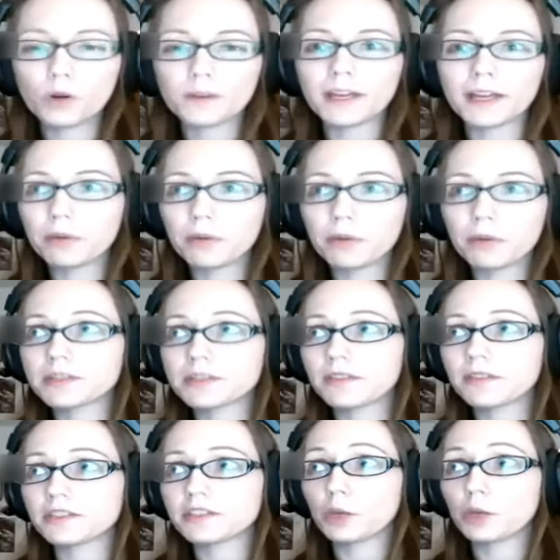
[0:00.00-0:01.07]
like props, the
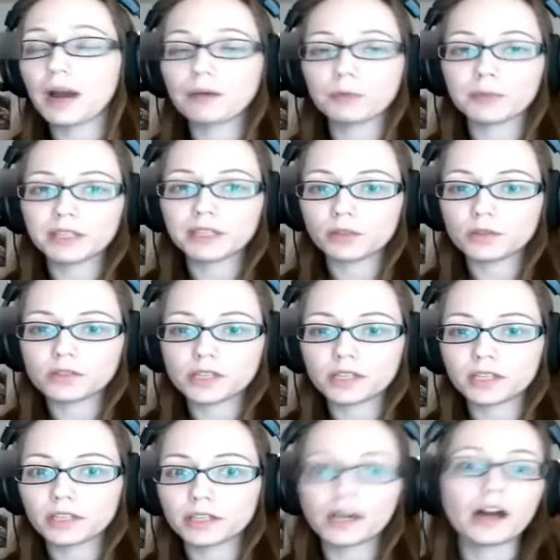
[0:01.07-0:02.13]
things you could probably use
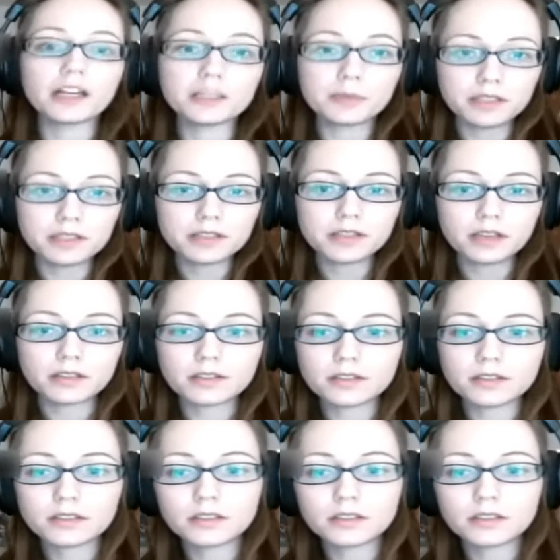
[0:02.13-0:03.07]
like in a cosplay skit.